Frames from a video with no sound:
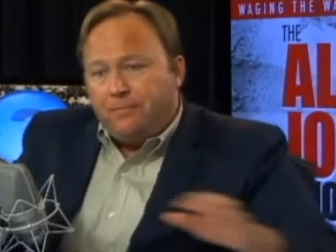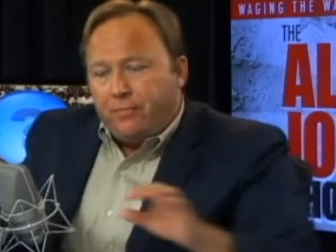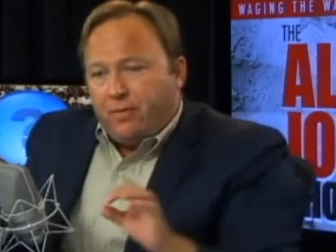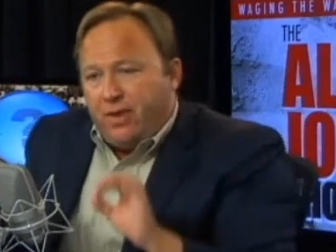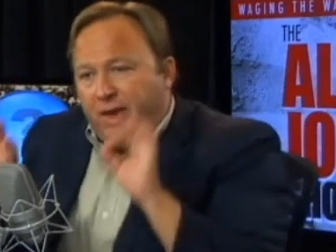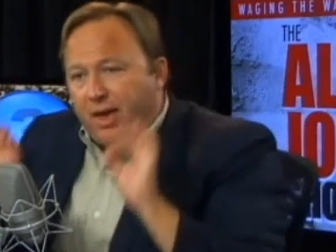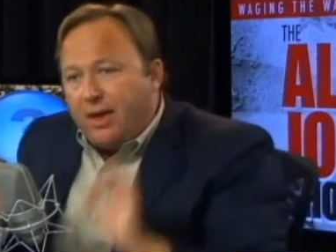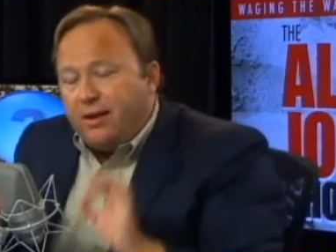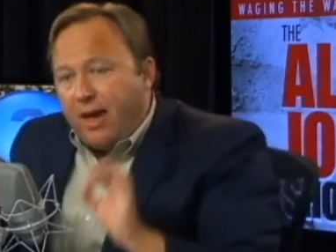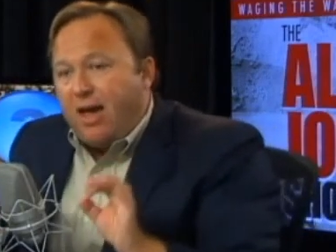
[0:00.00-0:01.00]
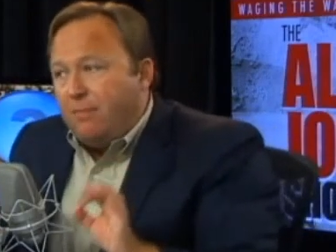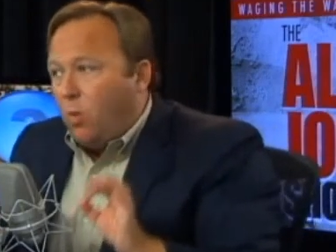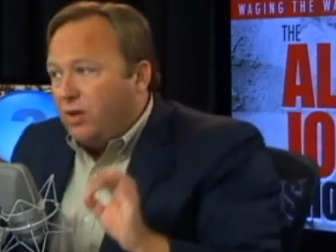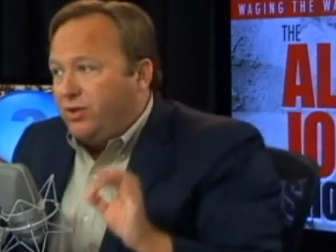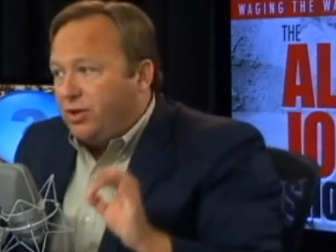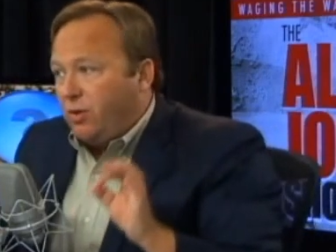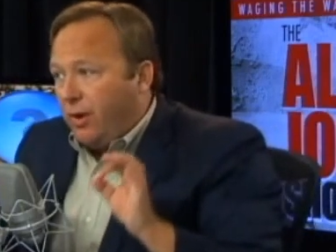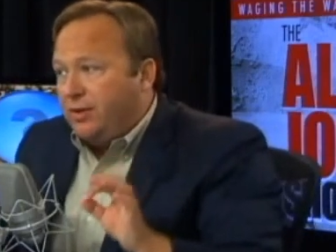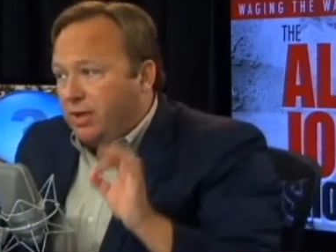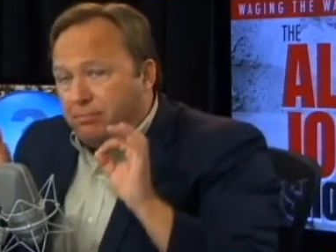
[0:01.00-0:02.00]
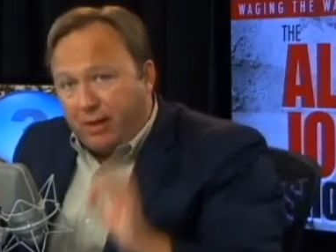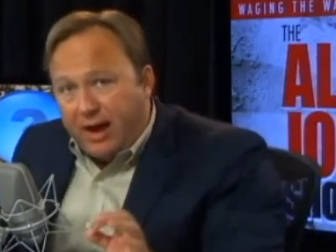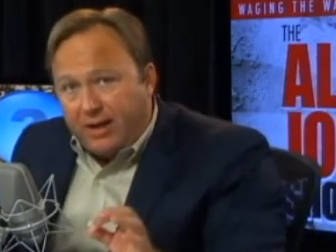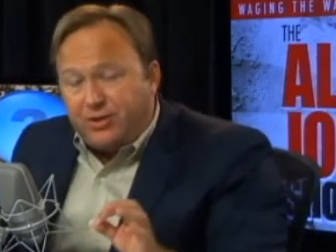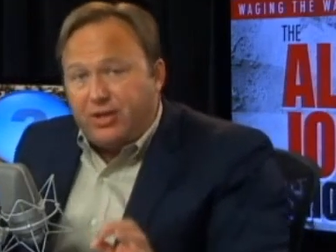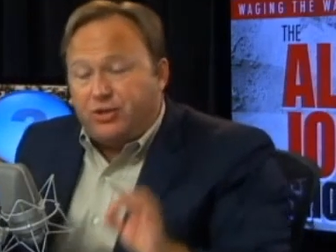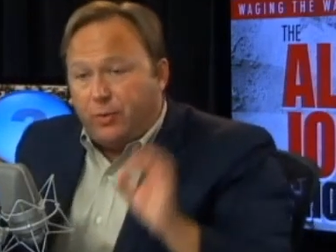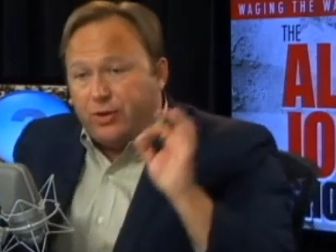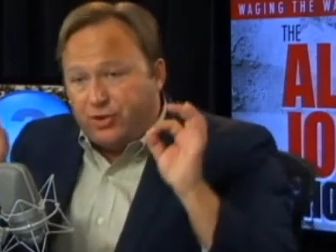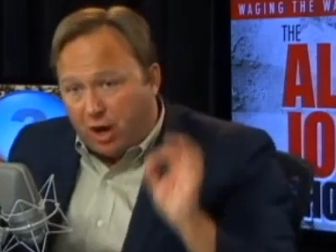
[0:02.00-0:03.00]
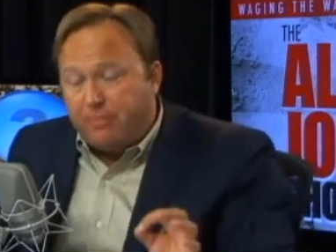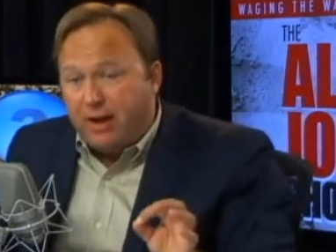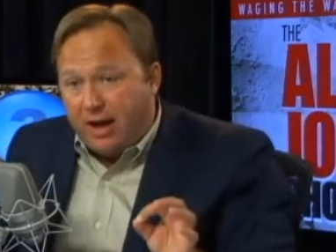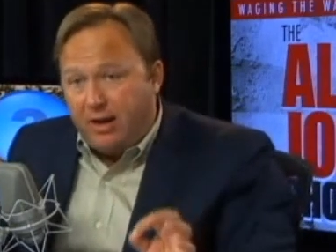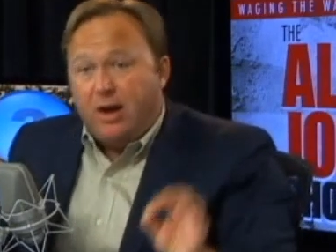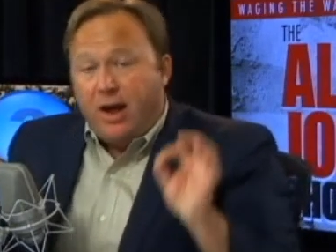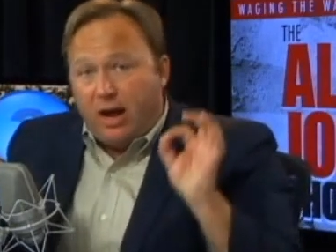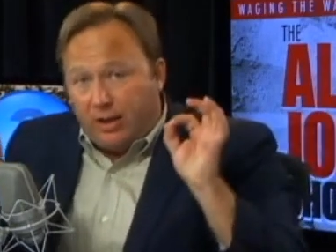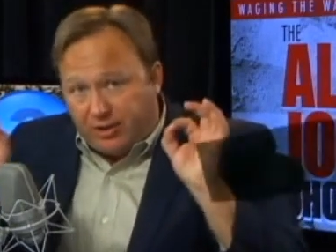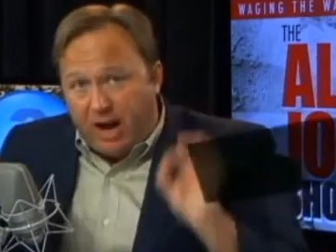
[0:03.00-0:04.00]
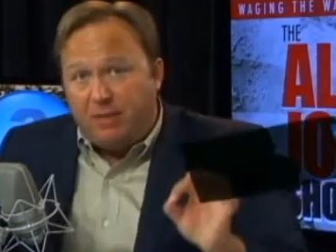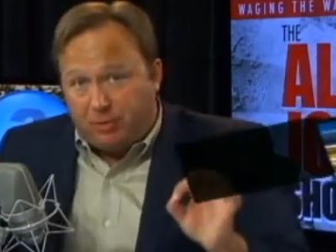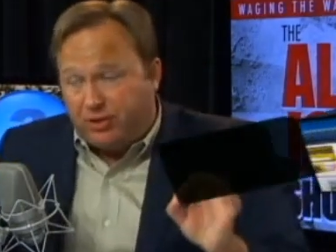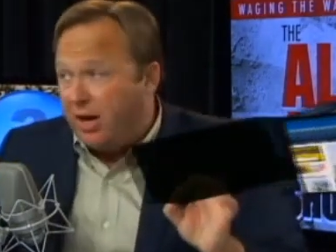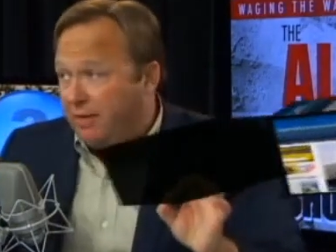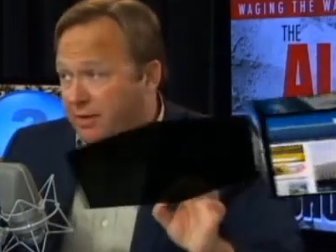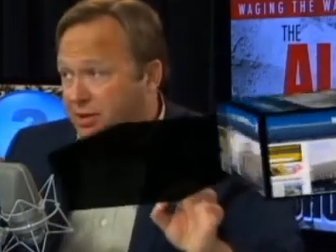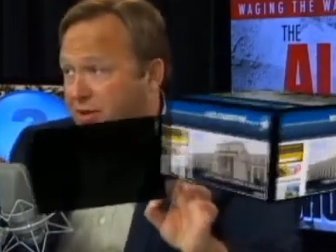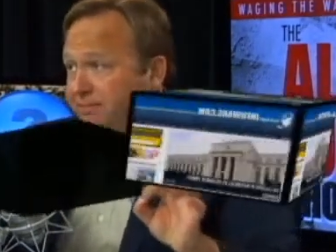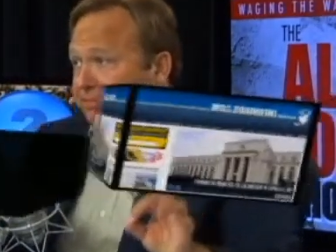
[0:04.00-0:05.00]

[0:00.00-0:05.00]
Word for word: The end game, once this grid's in place, is to exterminate at least eighty percent of us.